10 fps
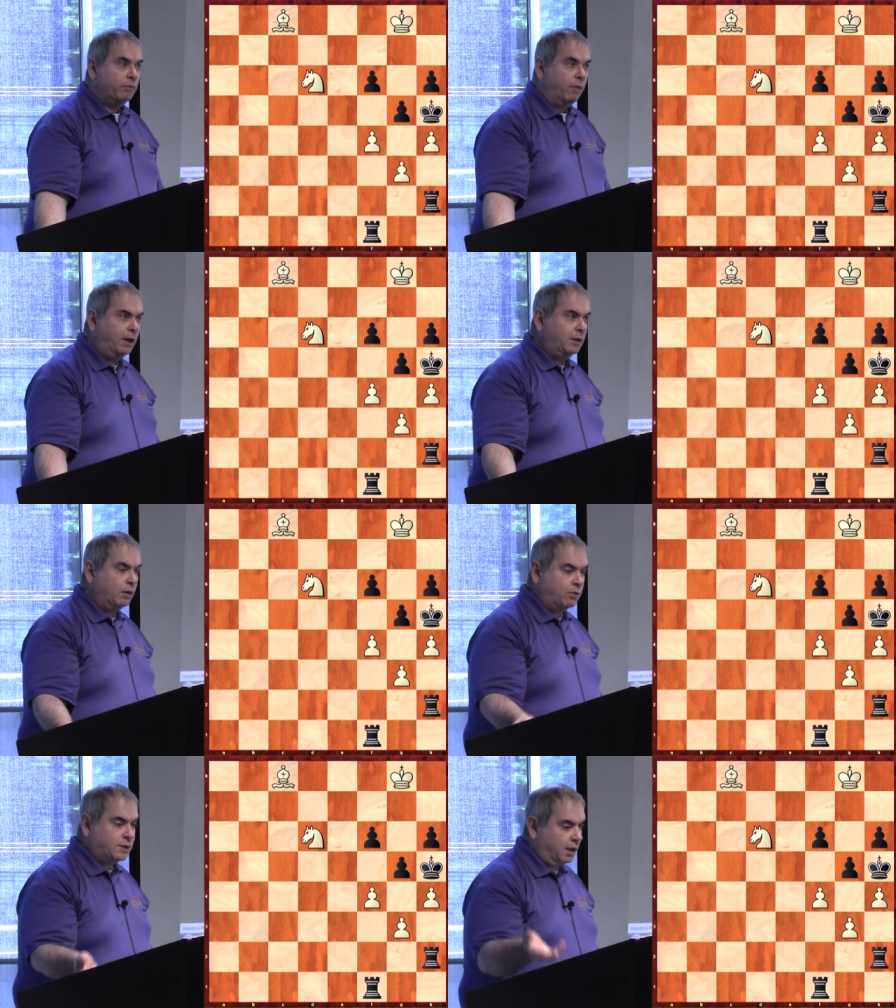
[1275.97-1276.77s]
Right?
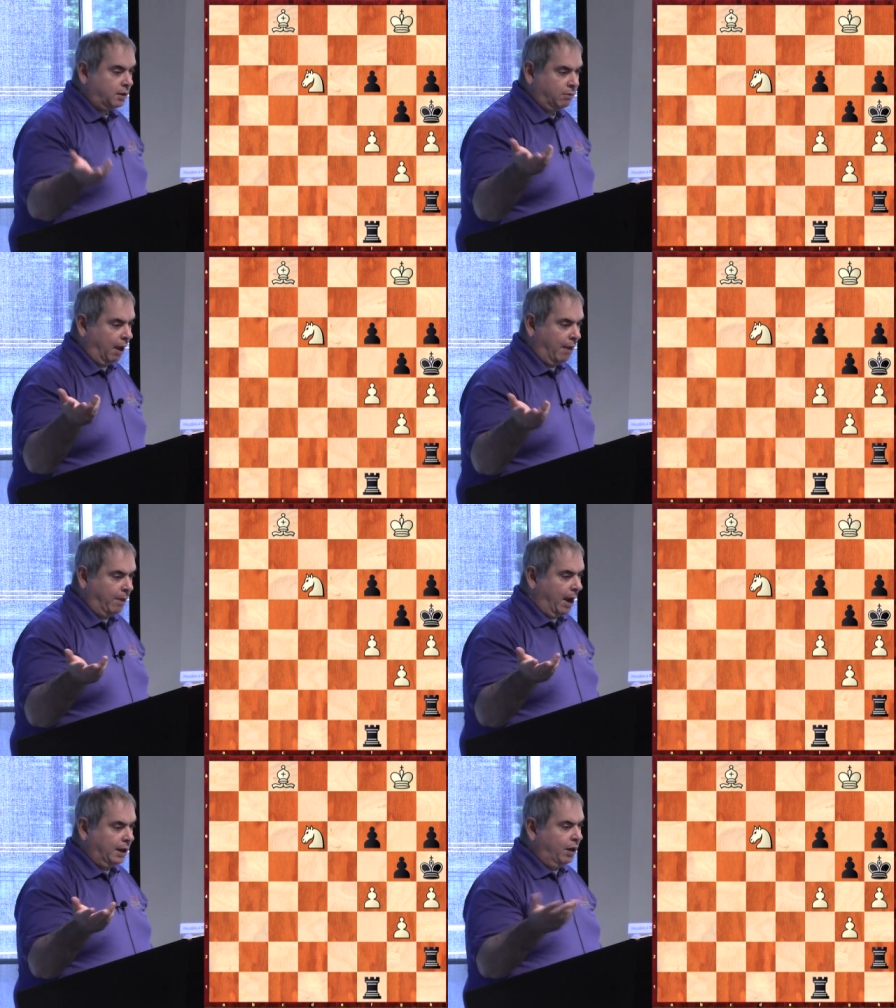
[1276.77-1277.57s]
It looks like
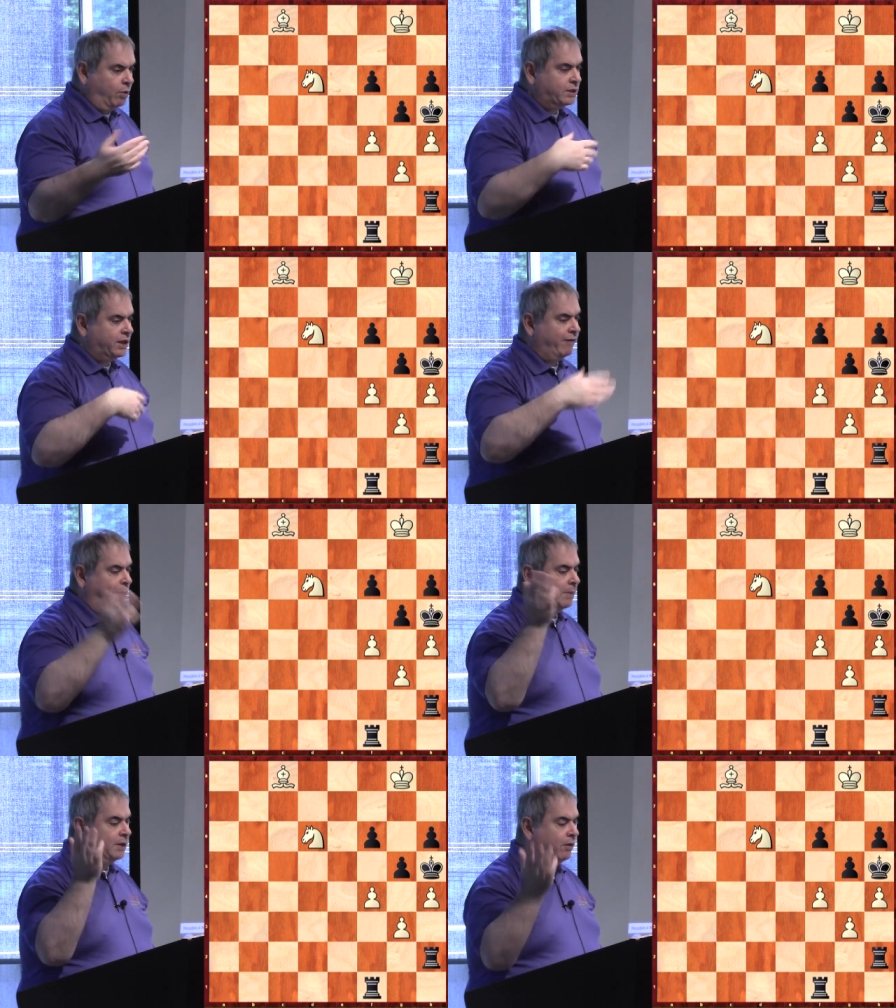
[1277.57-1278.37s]
I'm, i can always give
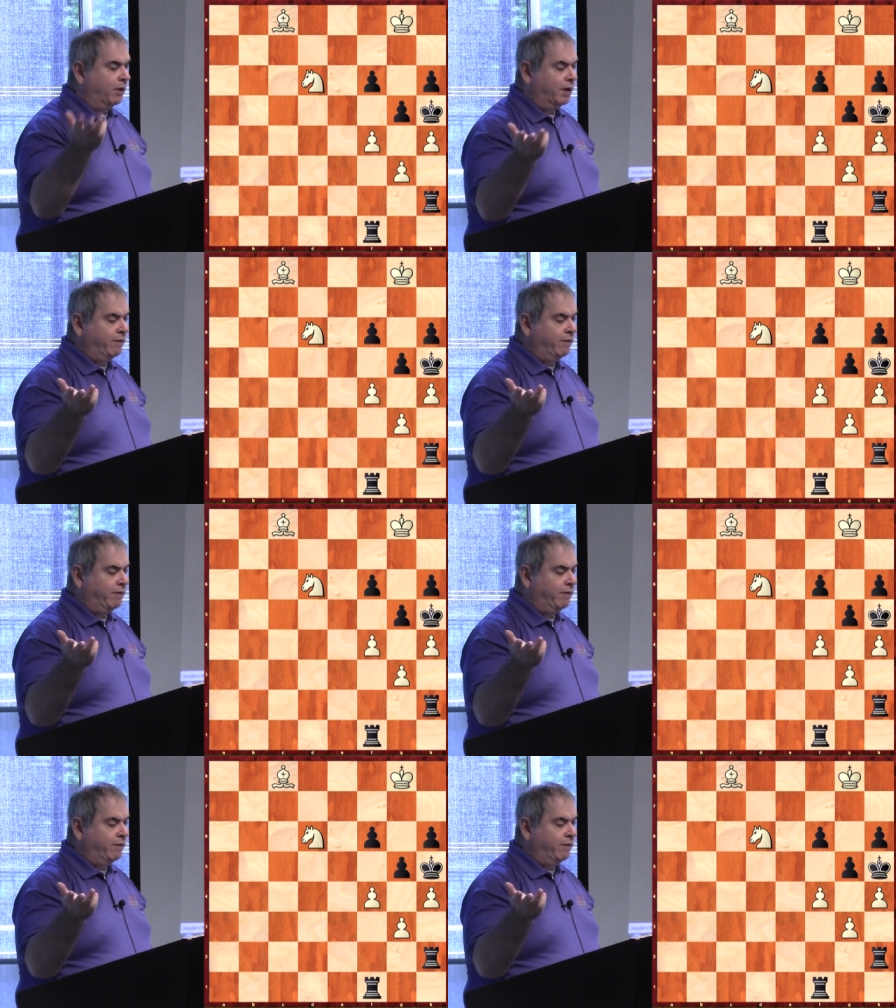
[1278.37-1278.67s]
up material.